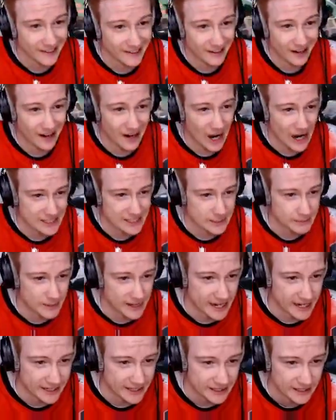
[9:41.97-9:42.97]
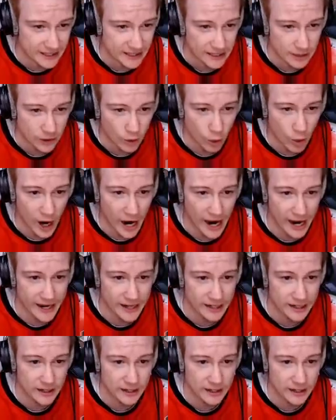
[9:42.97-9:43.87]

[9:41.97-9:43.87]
Osman, Kawhi